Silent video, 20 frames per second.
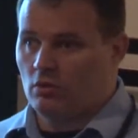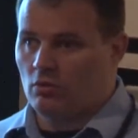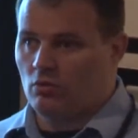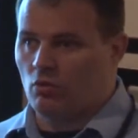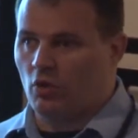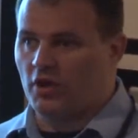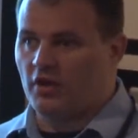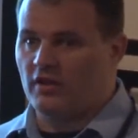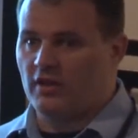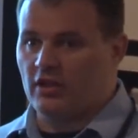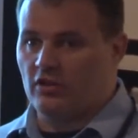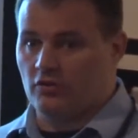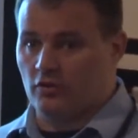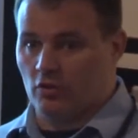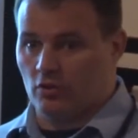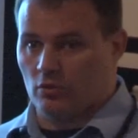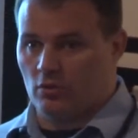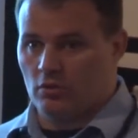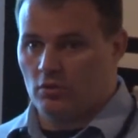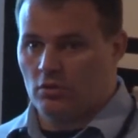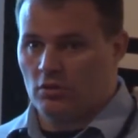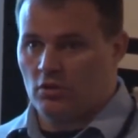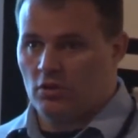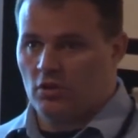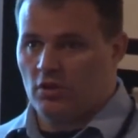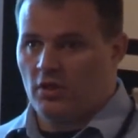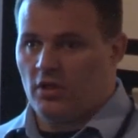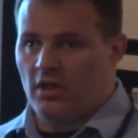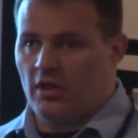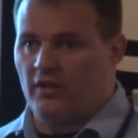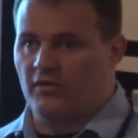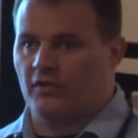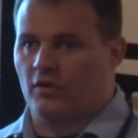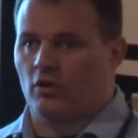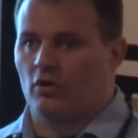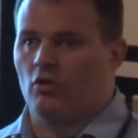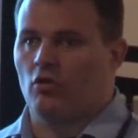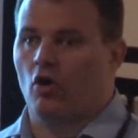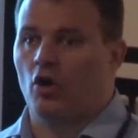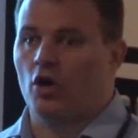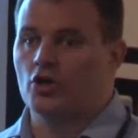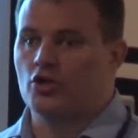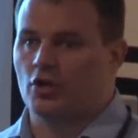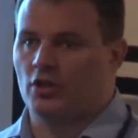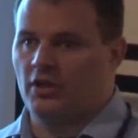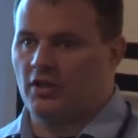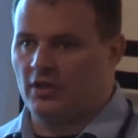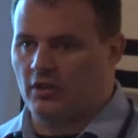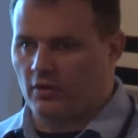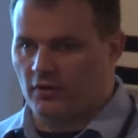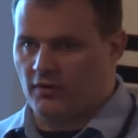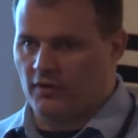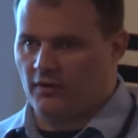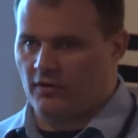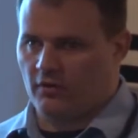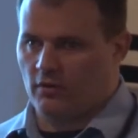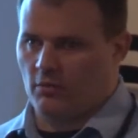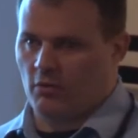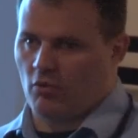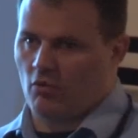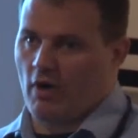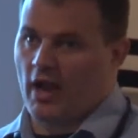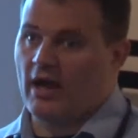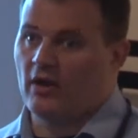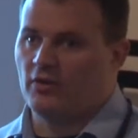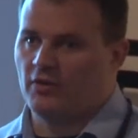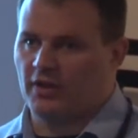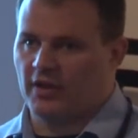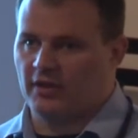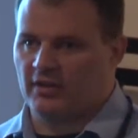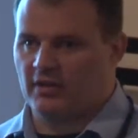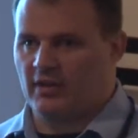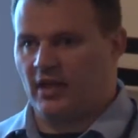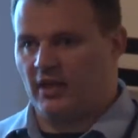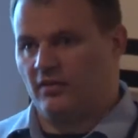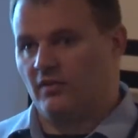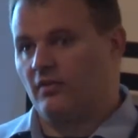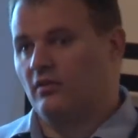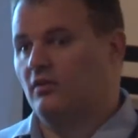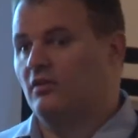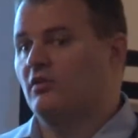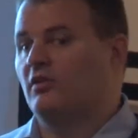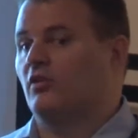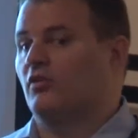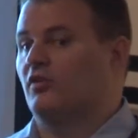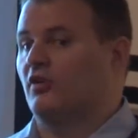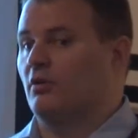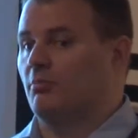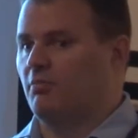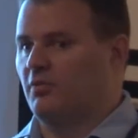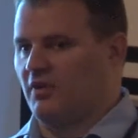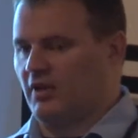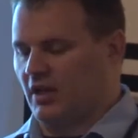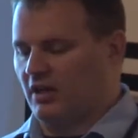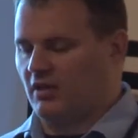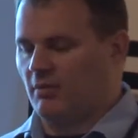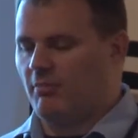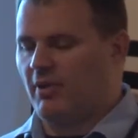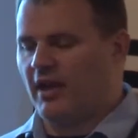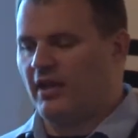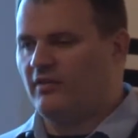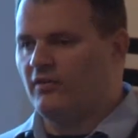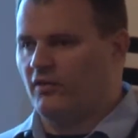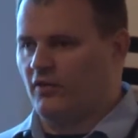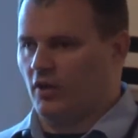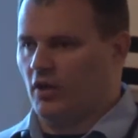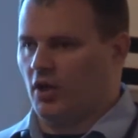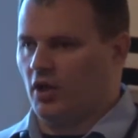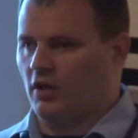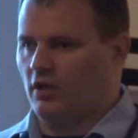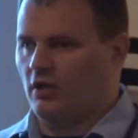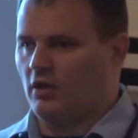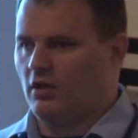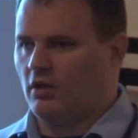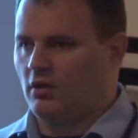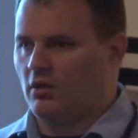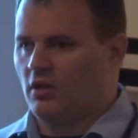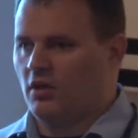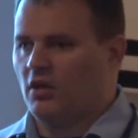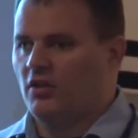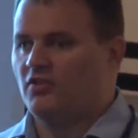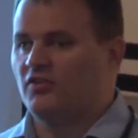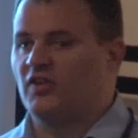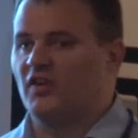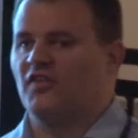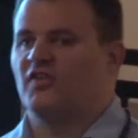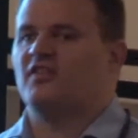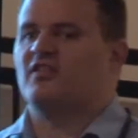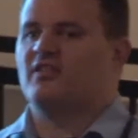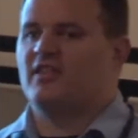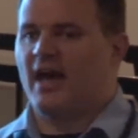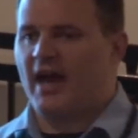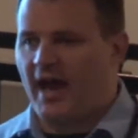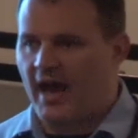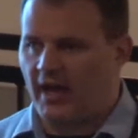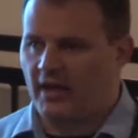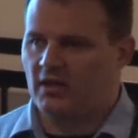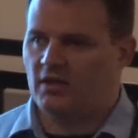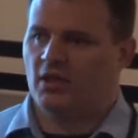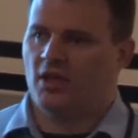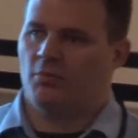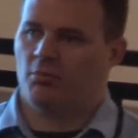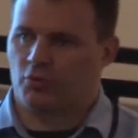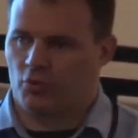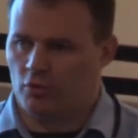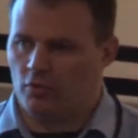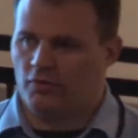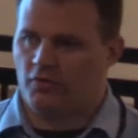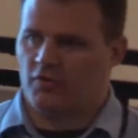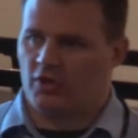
What do they do? Is there a larger ecosystem around it that it depends on? Does that improve